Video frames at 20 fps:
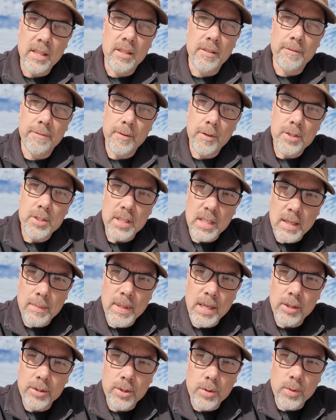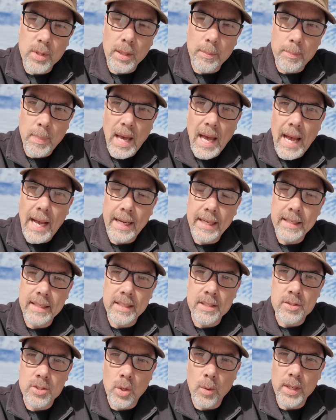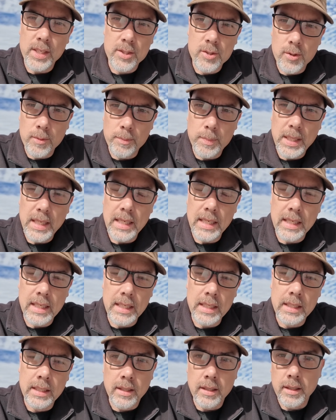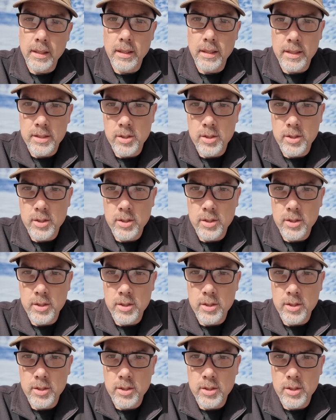the first email you get back is going to be the,